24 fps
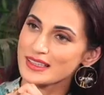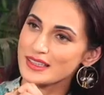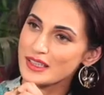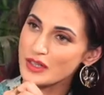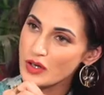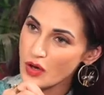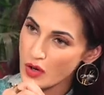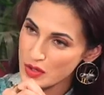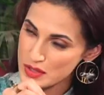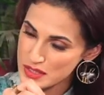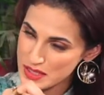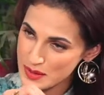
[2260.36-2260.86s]
the
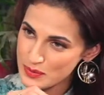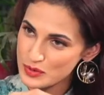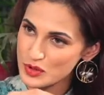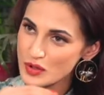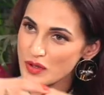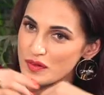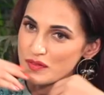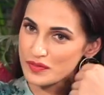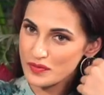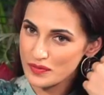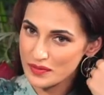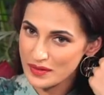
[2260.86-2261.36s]
concept
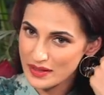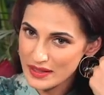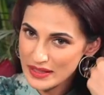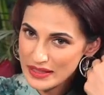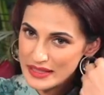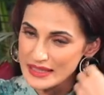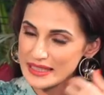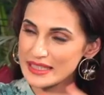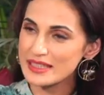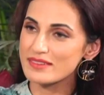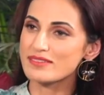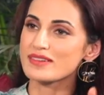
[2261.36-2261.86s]
of
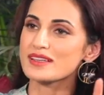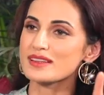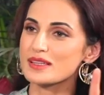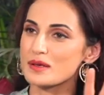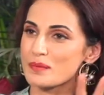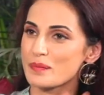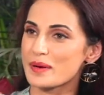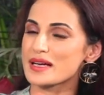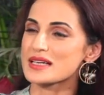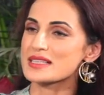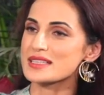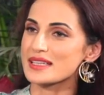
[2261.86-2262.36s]
leaving the
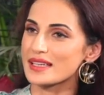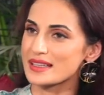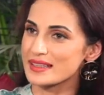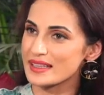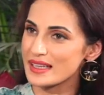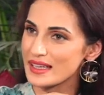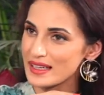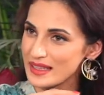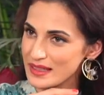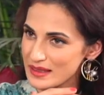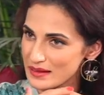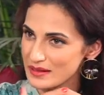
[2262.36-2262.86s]
pet and
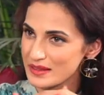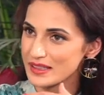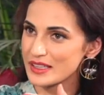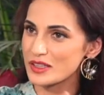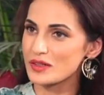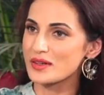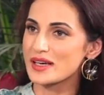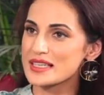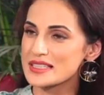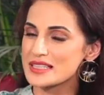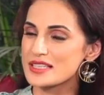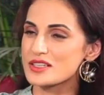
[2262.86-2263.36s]
then, you
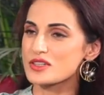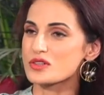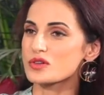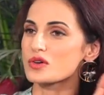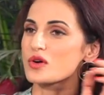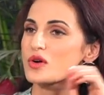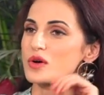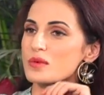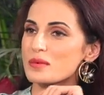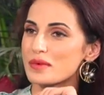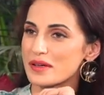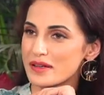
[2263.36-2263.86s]
know, let it
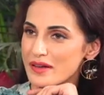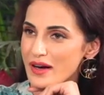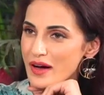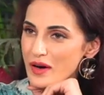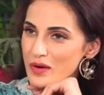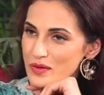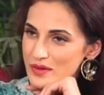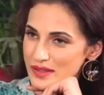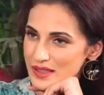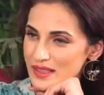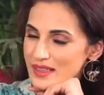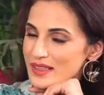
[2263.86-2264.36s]
roam
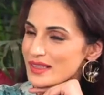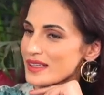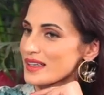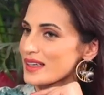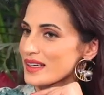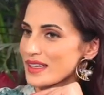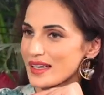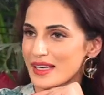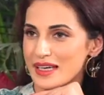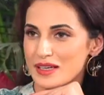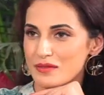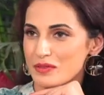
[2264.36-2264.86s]
around
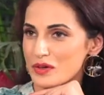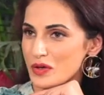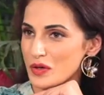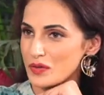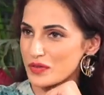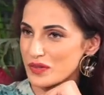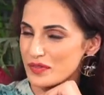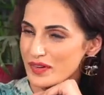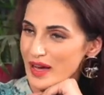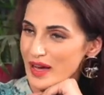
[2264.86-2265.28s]
like one of your